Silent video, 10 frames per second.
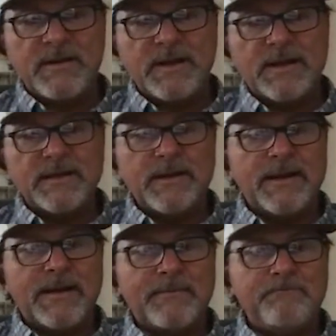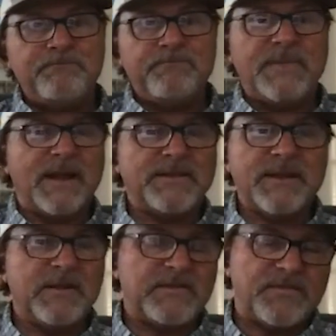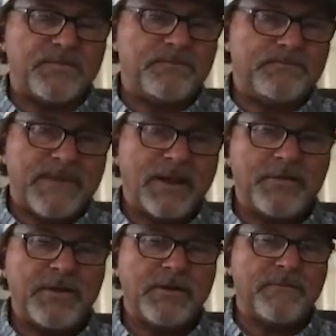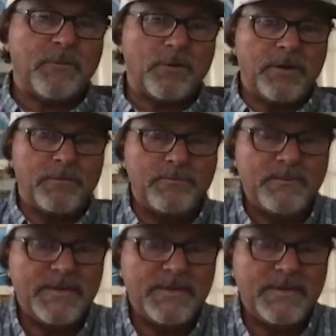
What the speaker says: And not that it's healthier for you,